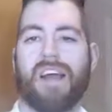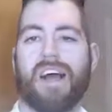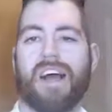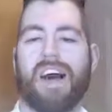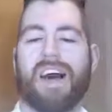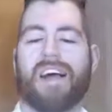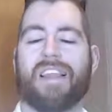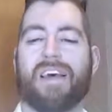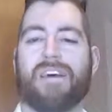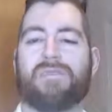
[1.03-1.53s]

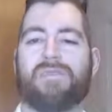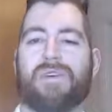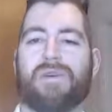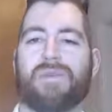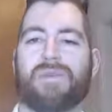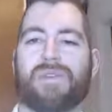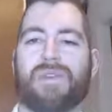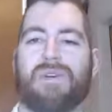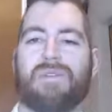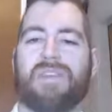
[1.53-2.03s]
Hello
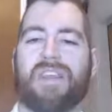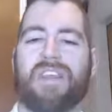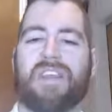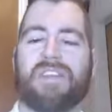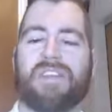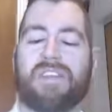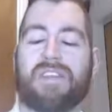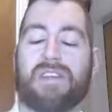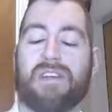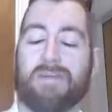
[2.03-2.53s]
folks, hopefully
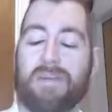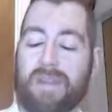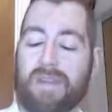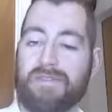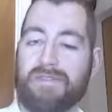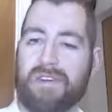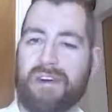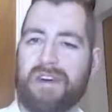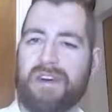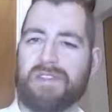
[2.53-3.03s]
this is going to be the
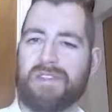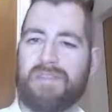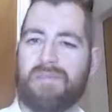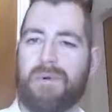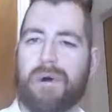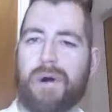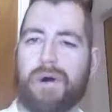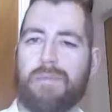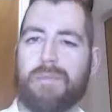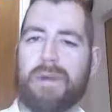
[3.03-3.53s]
first of
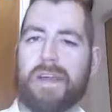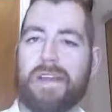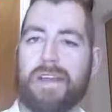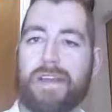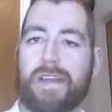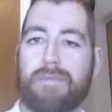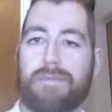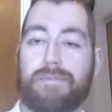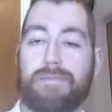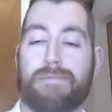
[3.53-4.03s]
what will be
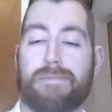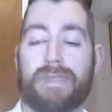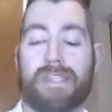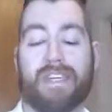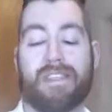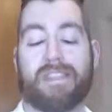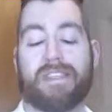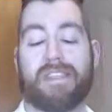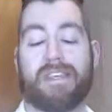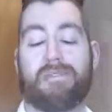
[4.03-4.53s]

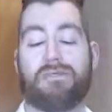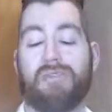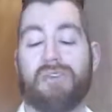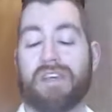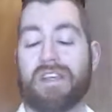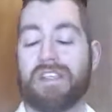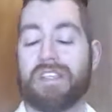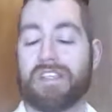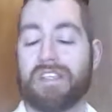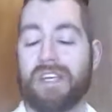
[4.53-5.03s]
potentially a
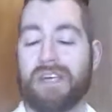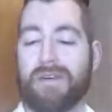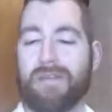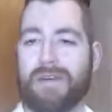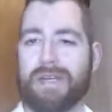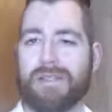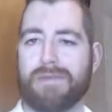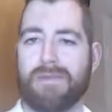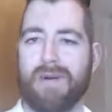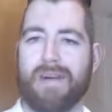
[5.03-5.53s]
running
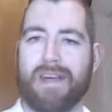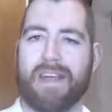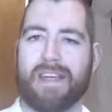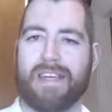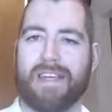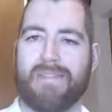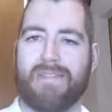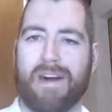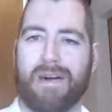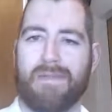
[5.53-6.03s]
series where I
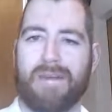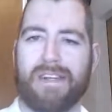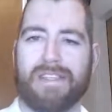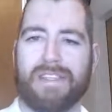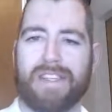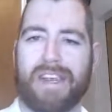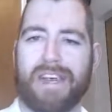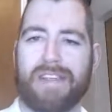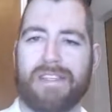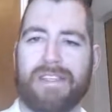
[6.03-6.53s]
give out my
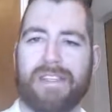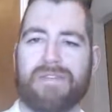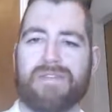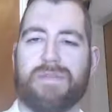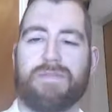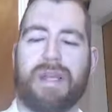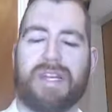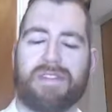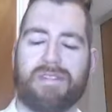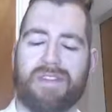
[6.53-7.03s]
selections for
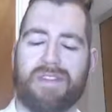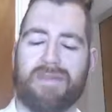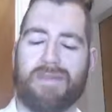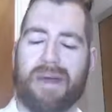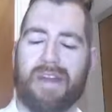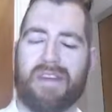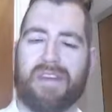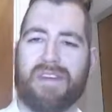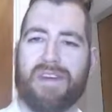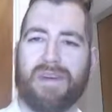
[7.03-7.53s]
picks from the
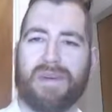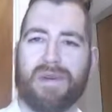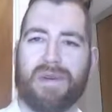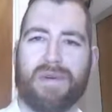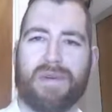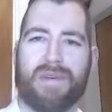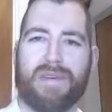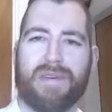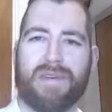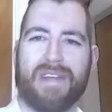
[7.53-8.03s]

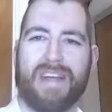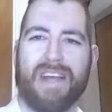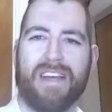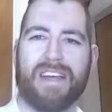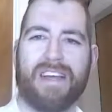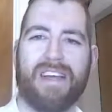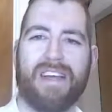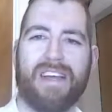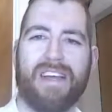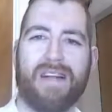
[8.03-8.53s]
paddock.co.uk.
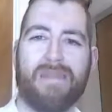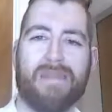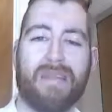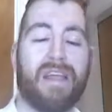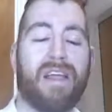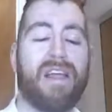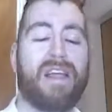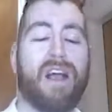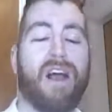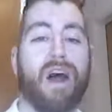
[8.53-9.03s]

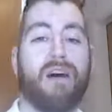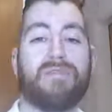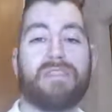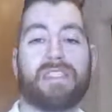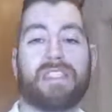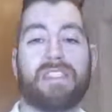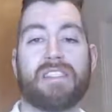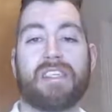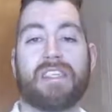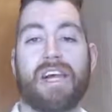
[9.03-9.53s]

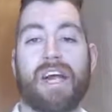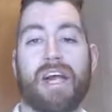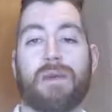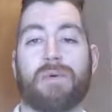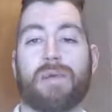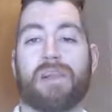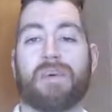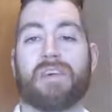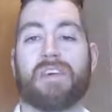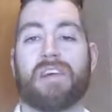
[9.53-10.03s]
Obviously tonight we're
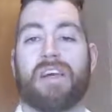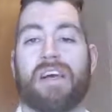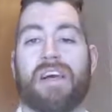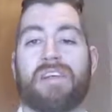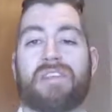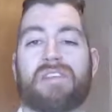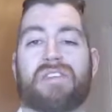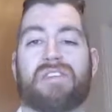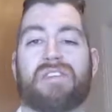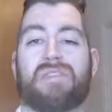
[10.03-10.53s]
looking
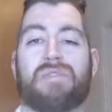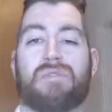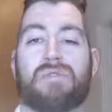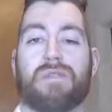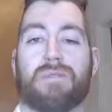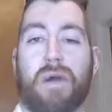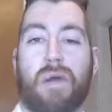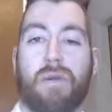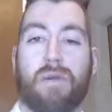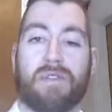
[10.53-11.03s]
ahead to
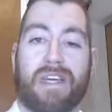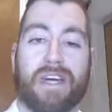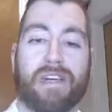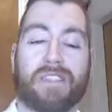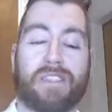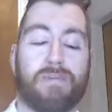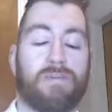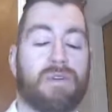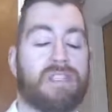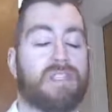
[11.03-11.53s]
tomorrow's
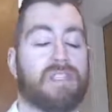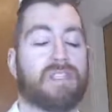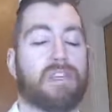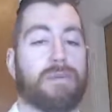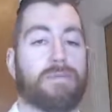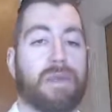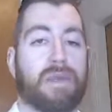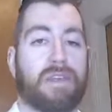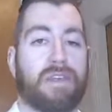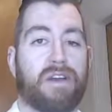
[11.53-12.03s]
action, which is going
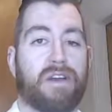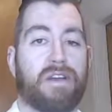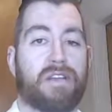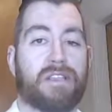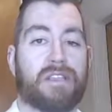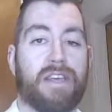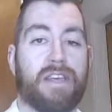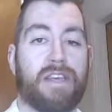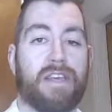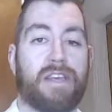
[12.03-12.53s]
to be
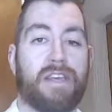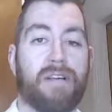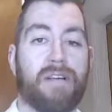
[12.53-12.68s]
Thursday.